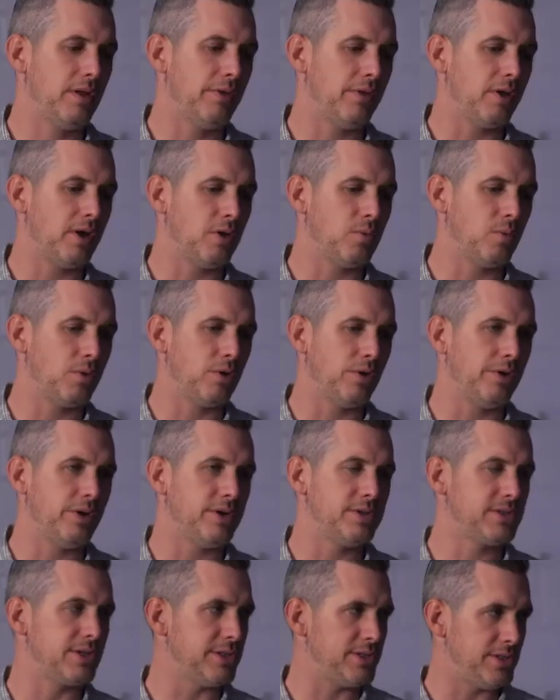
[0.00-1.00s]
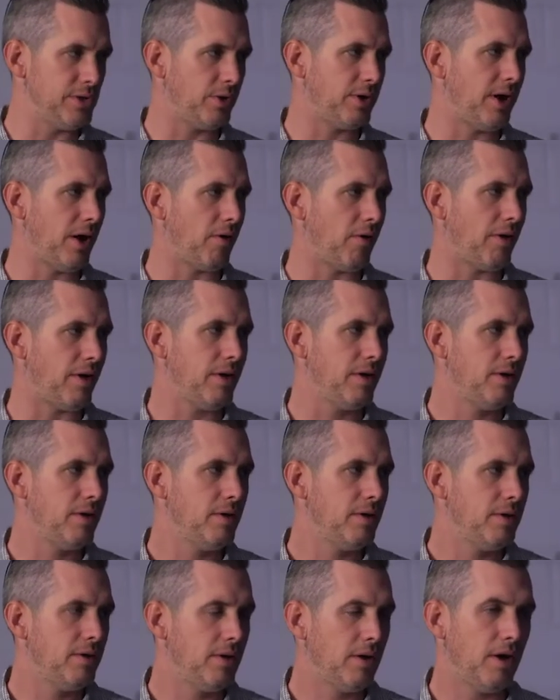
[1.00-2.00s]
in the gun world is concealed carry.
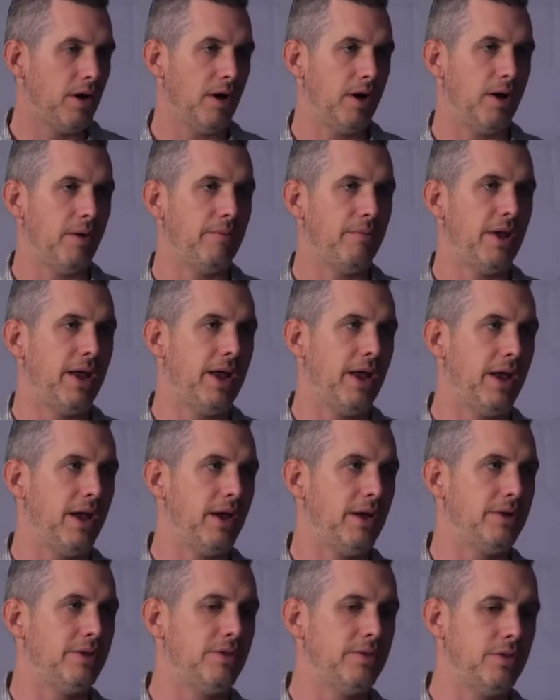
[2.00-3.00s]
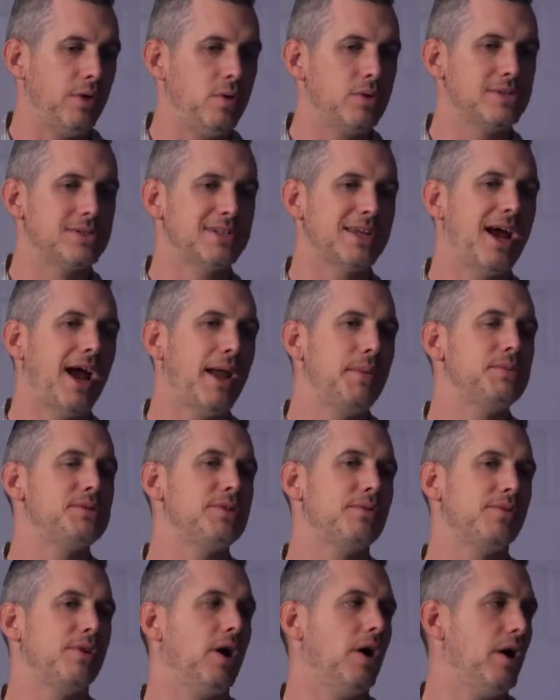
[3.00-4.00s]
And those
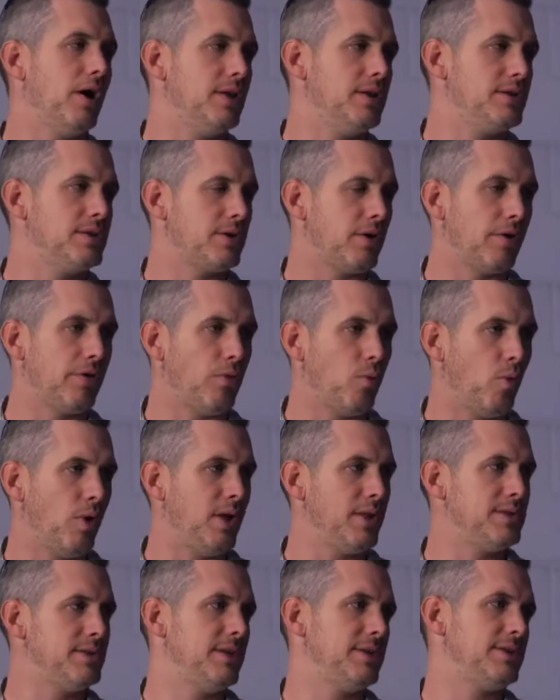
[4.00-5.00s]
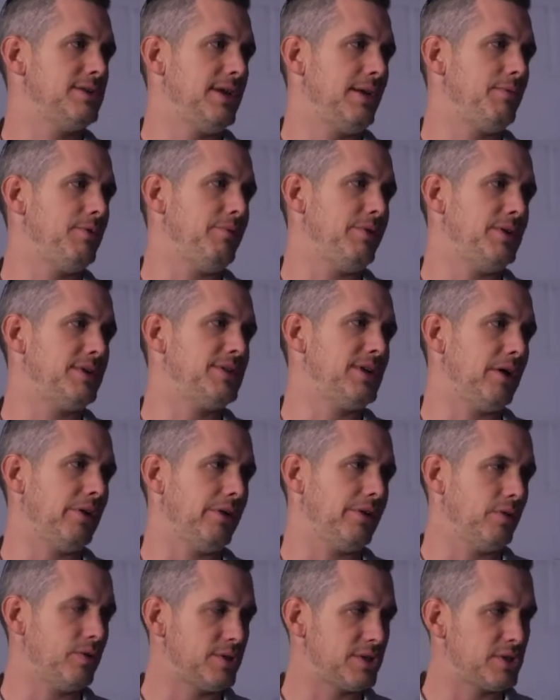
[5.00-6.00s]
types of guns are the ones that seem to be
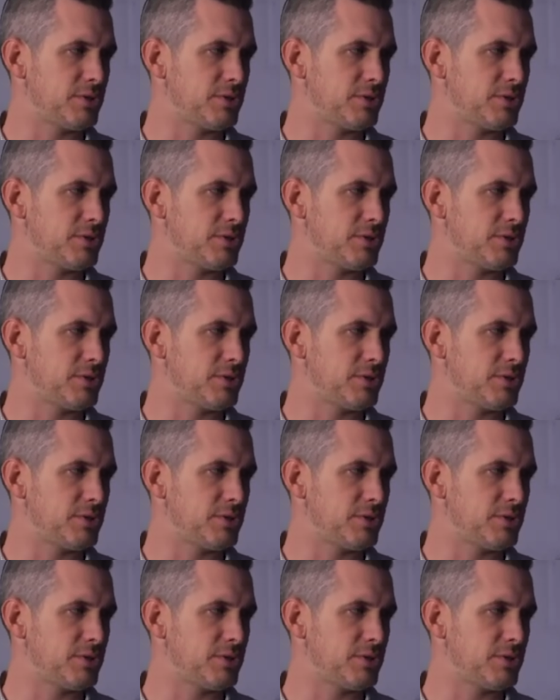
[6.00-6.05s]
selling, those